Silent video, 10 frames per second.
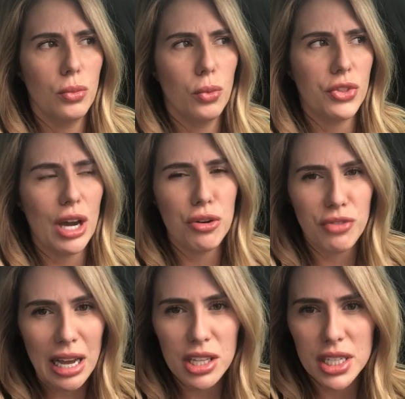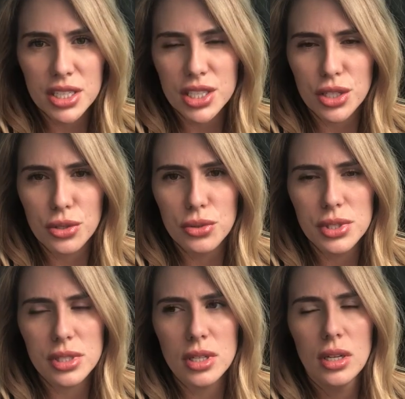without a valid
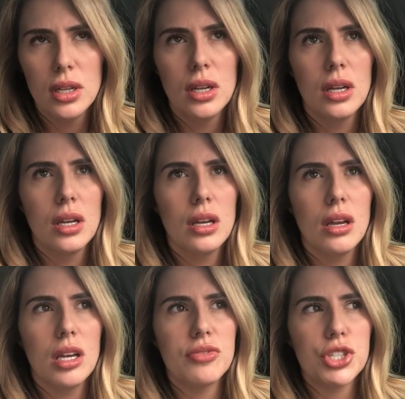excuse, if